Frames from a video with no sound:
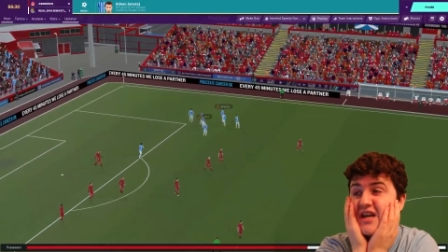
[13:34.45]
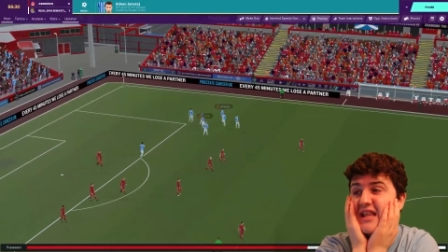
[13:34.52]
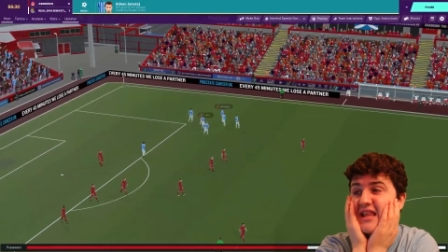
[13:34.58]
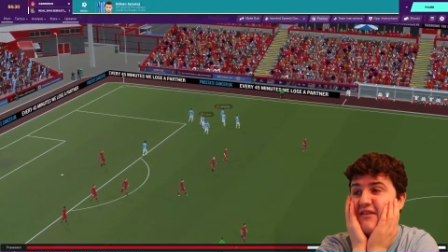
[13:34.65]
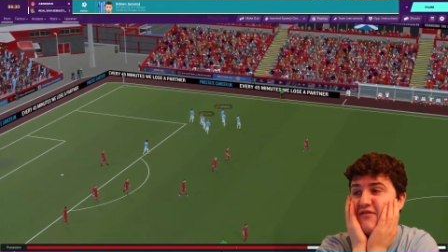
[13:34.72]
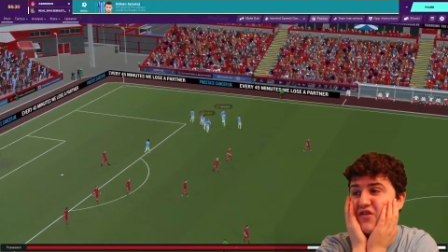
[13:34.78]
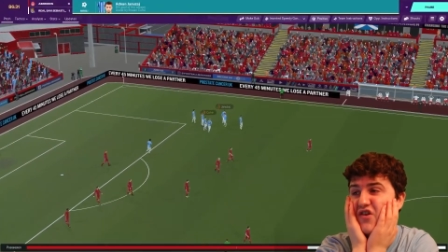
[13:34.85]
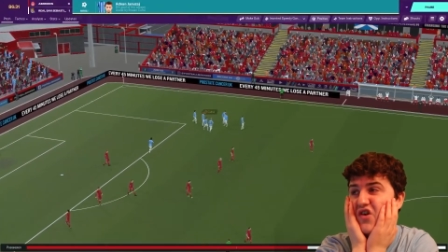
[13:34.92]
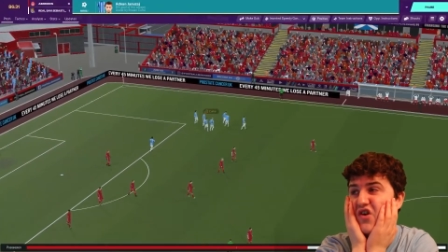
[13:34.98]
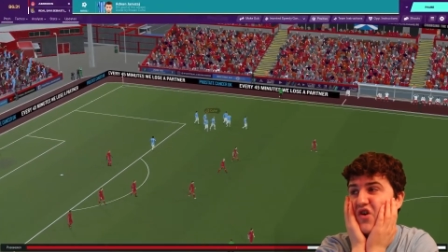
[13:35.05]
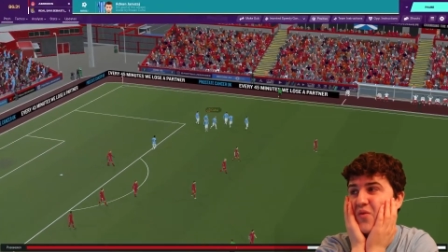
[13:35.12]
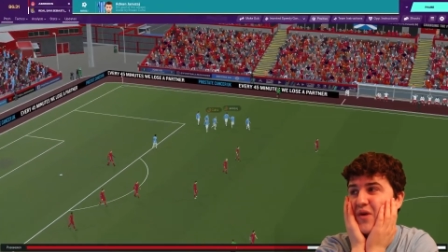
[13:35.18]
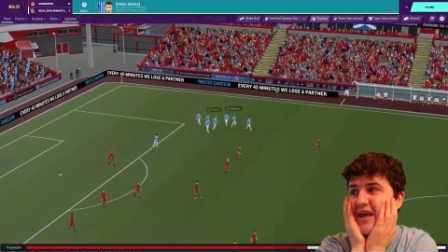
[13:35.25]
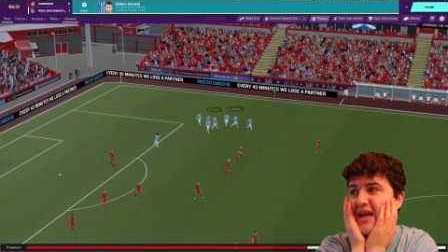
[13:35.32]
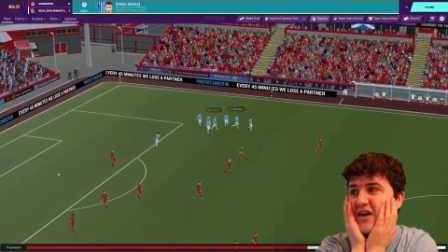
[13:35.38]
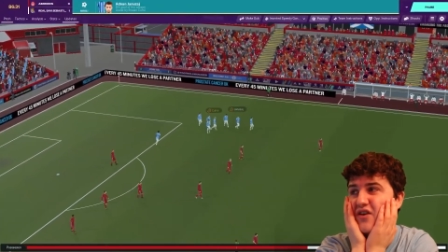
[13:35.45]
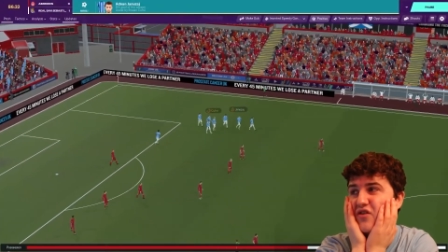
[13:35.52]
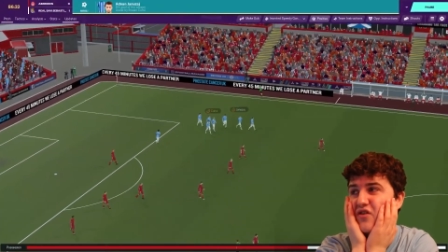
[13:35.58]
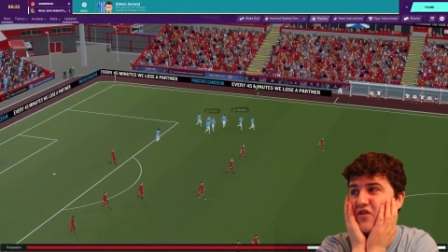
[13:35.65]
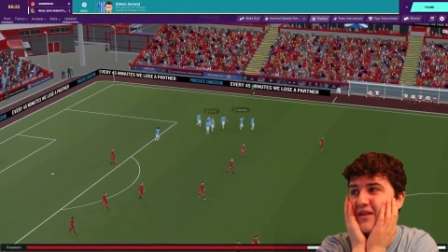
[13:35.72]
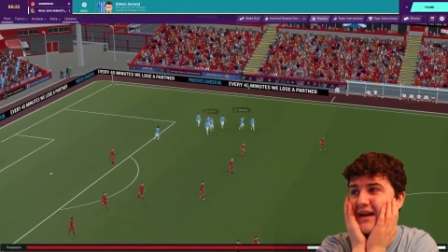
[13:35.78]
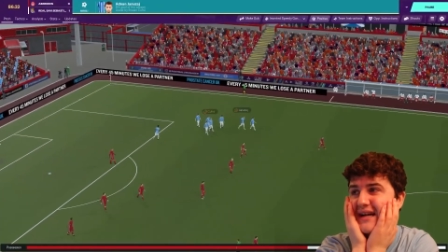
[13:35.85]
They've got an away
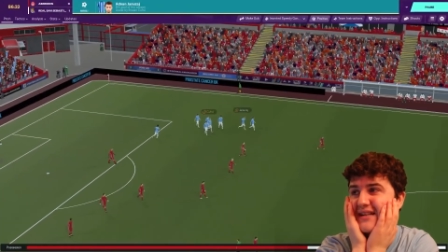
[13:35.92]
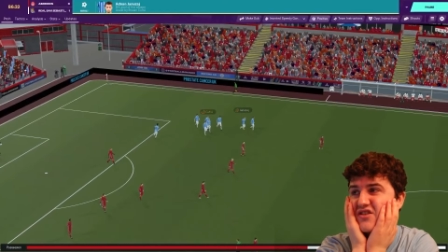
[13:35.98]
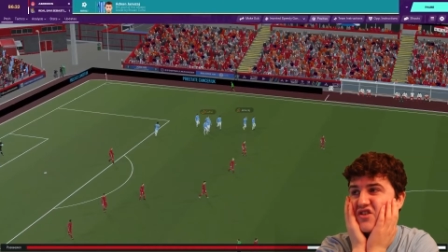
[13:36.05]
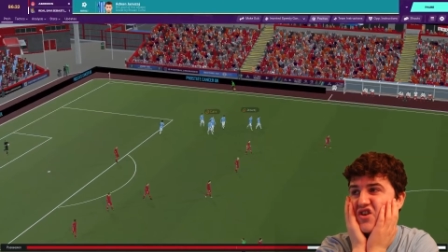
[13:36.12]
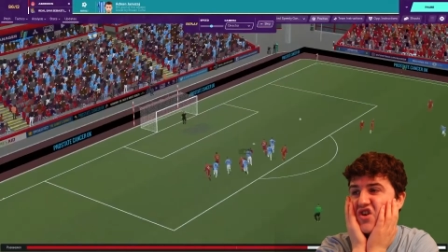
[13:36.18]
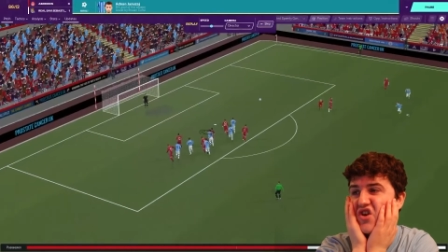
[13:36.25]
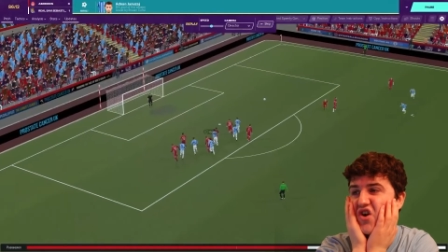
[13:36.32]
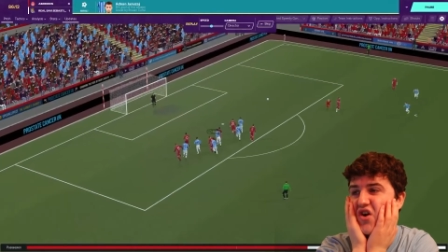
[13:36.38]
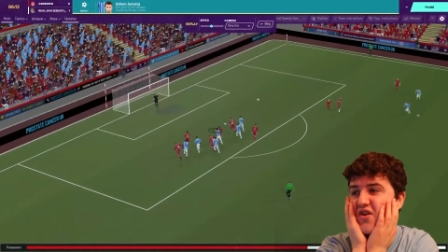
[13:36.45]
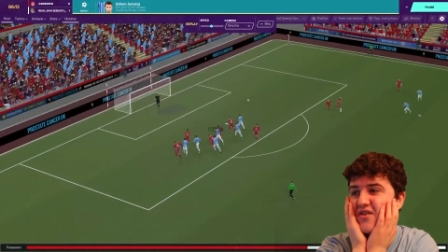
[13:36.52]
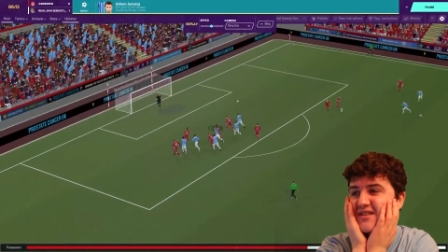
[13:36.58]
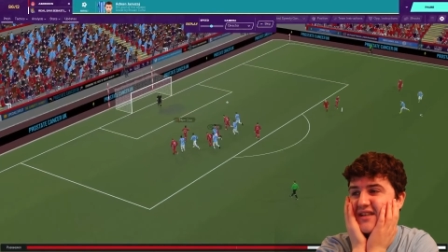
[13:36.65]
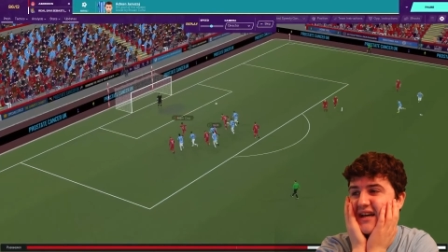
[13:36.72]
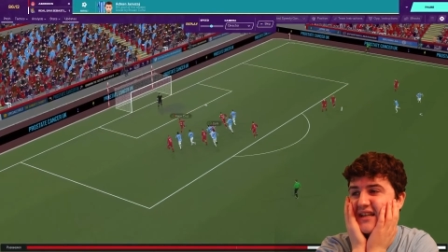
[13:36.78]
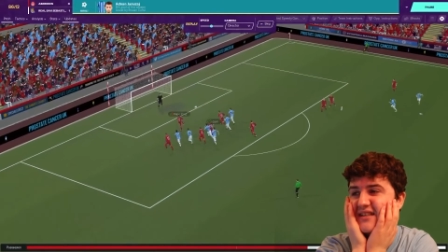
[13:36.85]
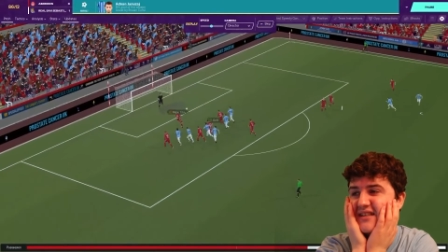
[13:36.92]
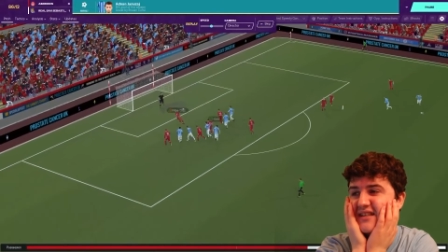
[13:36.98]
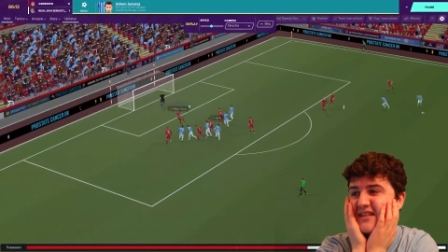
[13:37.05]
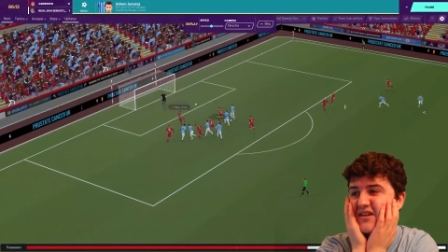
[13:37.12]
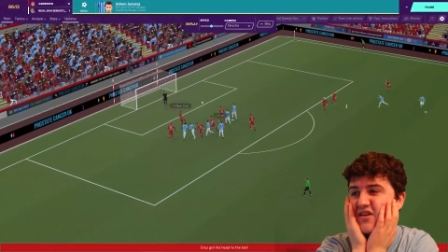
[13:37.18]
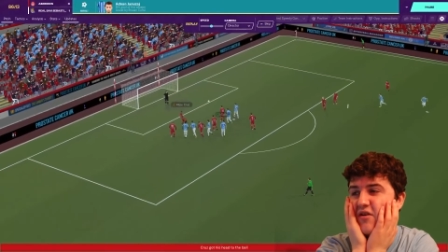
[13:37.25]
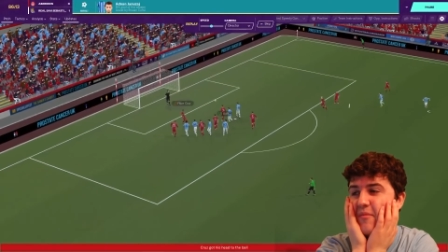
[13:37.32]
goal. That's not ideal.